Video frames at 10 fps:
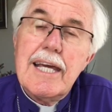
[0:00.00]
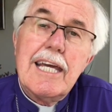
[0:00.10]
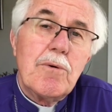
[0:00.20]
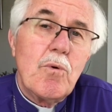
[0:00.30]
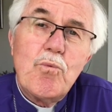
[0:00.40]

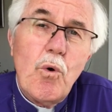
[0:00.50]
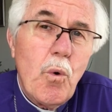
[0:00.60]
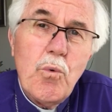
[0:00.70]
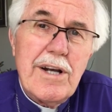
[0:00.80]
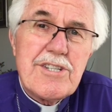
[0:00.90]
It
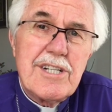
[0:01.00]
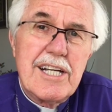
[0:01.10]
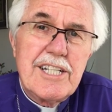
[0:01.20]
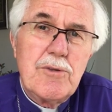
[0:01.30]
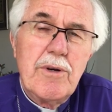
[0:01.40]
all
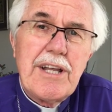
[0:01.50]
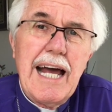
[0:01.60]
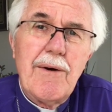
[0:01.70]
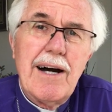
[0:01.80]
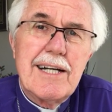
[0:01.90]
resonated with
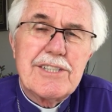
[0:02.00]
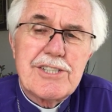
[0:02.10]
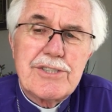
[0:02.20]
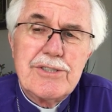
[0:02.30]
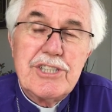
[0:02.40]
how I
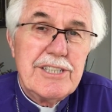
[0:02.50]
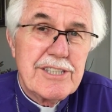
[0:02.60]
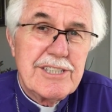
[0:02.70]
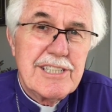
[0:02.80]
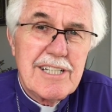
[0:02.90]
understood
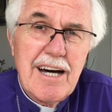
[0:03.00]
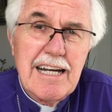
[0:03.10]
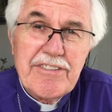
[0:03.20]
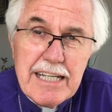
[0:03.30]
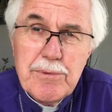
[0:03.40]
Jesus's
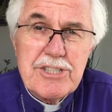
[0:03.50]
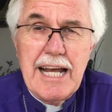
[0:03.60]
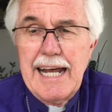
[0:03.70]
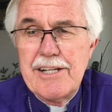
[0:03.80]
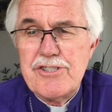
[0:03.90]
life. He was
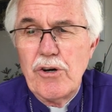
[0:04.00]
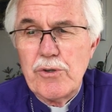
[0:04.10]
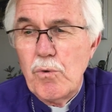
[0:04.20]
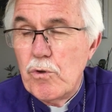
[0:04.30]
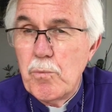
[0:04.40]

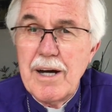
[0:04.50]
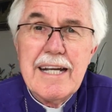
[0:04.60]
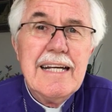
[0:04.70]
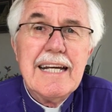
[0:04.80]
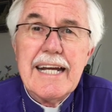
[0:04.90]
hands-on all the
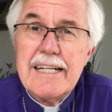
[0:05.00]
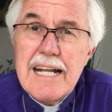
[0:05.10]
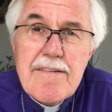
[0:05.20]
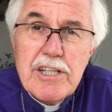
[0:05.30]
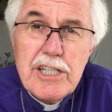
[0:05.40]
way. He
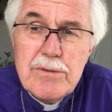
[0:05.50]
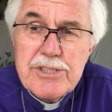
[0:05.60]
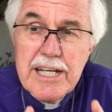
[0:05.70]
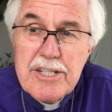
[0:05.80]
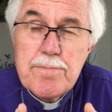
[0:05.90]
never
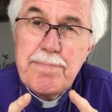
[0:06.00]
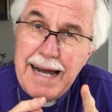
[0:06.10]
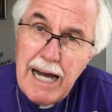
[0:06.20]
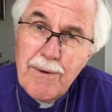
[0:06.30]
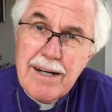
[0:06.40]
used his
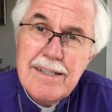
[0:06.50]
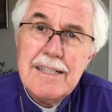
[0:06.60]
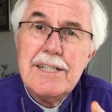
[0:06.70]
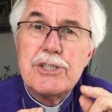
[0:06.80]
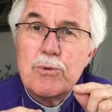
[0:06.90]
power
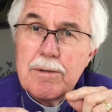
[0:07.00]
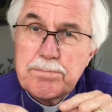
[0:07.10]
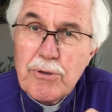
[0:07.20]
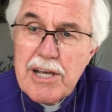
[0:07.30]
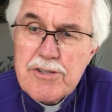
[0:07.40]
to
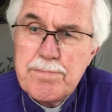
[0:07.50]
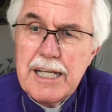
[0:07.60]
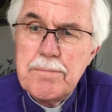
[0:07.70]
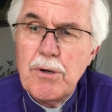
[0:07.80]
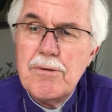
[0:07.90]
oppress
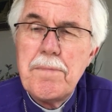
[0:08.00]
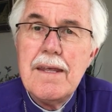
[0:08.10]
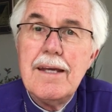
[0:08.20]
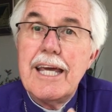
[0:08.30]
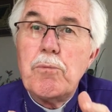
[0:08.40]
people.
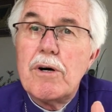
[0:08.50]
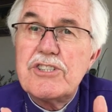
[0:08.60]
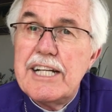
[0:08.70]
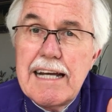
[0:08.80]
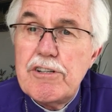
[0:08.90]
He
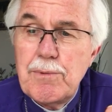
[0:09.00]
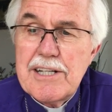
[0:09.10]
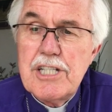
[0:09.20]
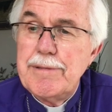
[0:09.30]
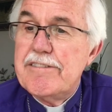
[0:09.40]
wanted
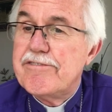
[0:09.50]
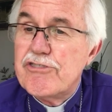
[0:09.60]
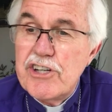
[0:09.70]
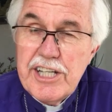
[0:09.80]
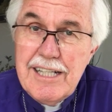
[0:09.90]
everyone to be
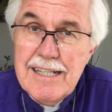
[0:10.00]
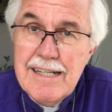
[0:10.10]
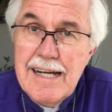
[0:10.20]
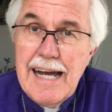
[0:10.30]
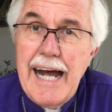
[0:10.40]
free,
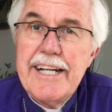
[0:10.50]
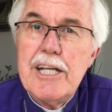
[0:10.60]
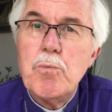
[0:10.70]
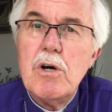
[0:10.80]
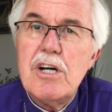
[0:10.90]
and
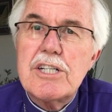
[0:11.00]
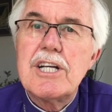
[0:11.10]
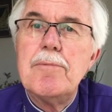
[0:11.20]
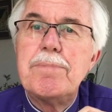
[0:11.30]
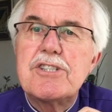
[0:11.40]
he
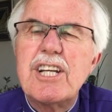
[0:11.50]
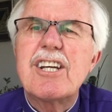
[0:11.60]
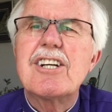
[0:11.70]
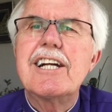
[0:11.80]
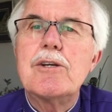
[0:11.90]
worked
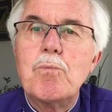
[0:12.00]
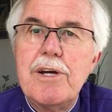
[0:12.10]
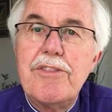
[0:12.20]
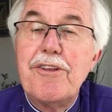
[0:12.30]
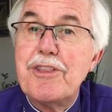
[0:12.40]
particularly
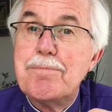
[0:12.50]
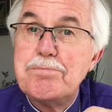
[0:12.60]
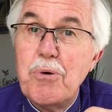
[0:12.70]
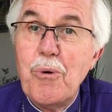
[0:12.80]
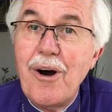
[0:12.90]
with the
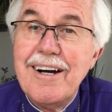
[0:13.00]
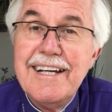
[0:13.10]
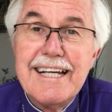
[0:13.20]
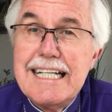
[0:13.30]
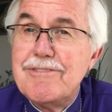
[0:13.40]
poor.
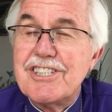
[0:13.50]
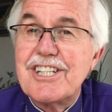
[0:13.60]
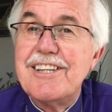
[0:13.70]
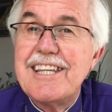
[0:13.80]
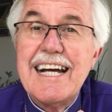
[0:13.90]
He even
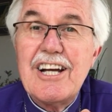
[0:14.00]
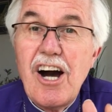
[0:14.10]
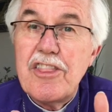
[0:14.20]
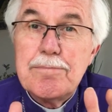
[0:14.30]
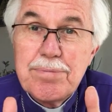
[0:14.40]
said they
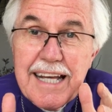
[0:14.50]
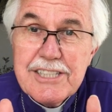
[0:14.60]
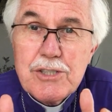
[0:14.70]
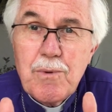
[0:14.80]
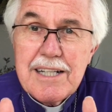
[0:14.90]
are the
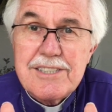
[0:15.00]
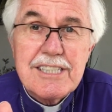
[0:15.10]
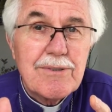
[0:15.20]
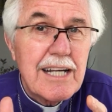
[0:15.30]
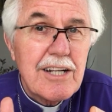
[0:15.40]
blessed ones,
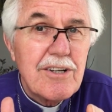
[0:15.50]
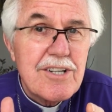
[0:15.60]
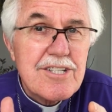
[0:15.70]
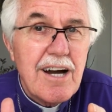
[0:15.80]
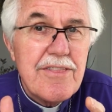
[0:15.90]
so get
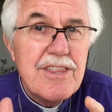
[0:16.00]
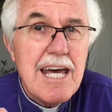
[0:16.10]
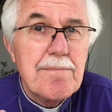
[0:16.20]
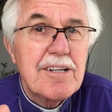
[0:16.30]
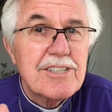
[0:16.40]
alongside
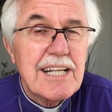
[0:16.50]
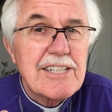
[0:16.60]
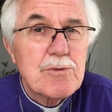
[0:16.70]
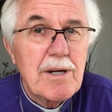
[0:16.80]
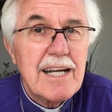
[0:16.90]
them, because
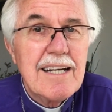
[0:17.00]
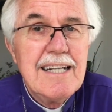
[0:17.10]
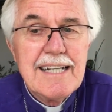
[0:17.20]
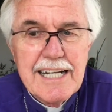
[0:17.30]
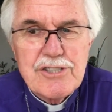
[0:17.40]
that's where
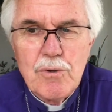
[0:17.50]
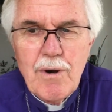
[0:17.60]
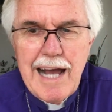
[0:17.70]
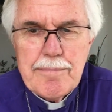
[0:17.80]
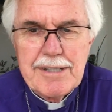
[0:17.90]
it's
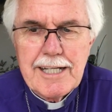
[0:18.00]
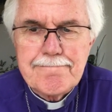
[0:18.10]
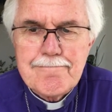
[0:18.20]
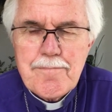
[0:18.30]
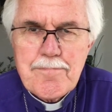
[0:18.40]
all happening.
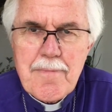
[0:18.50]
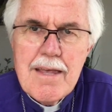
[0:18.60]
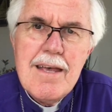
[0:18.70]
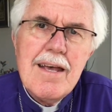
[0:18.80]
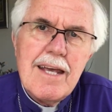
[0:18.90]

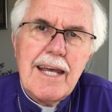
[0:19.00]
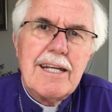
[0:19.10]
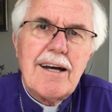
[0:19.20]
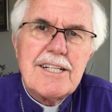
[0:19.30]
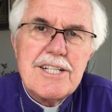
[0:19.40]

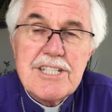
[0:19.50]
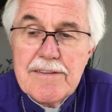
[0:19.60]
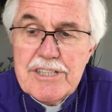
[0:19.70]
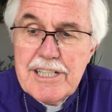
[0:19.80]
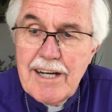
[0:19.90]
In
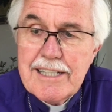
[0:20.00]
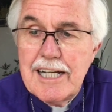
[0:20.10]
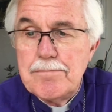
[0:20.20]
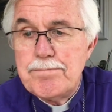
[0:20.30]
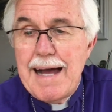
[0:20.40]
1970, I
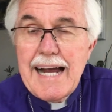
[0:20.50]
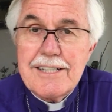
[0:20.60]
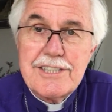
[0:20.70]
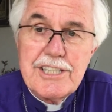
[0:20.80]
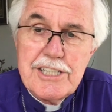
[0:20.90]
came
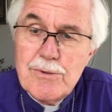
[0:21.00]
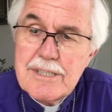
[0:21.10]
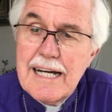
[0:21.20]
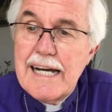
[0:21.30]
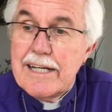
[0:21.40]
back to the
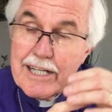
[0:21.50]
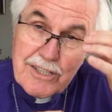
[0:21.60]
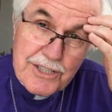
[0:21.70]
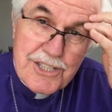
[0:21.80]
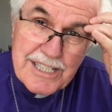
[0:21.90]
UK, and I
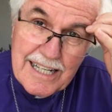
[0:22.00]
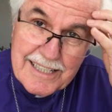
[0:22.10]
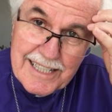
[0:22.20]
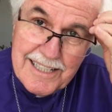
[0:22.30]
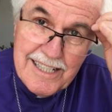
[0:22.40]
got
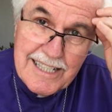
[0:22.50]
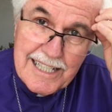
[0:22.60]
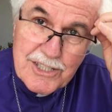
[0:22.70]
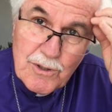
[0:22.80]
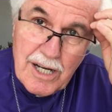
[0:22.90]
stuck
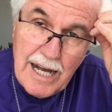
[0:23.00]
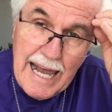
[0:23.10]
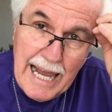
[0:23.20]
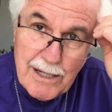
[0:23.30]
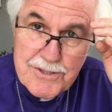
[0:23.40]
into a
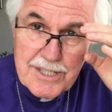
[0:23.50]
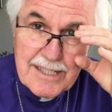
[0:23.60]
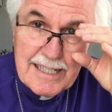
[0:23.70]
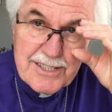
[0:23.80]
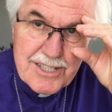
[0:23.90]

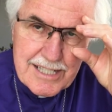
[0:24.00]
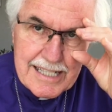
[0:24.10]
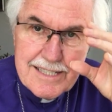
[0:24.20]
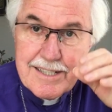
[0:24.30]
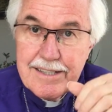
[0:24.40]
housing
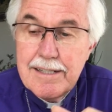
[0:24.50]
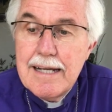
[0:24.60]
estate,